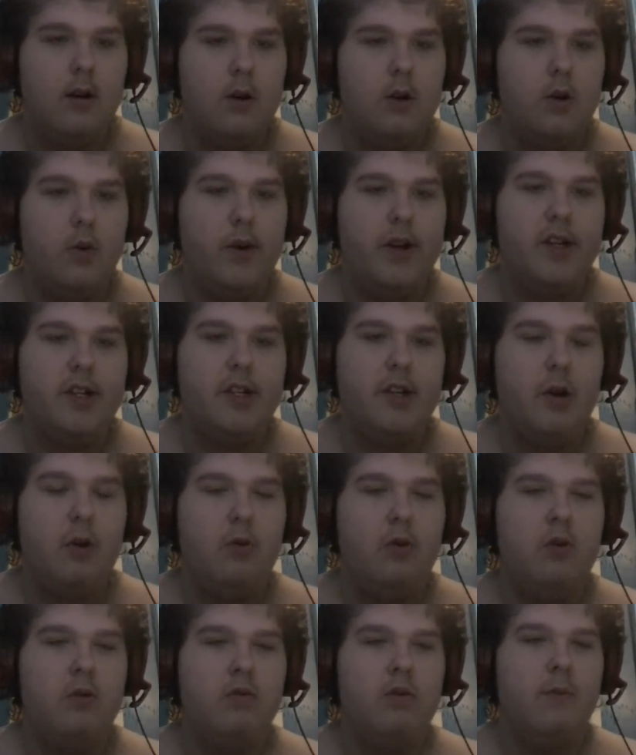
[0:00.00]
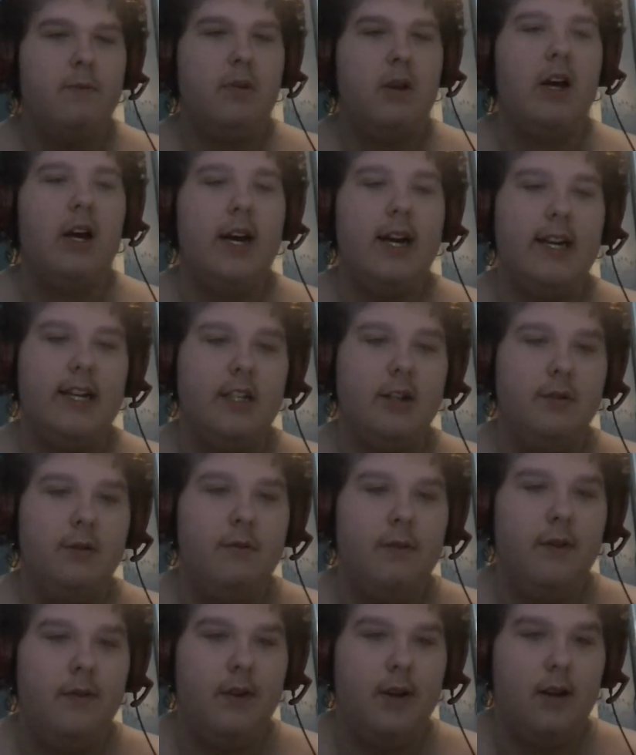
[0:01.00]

To which Snoke replies with a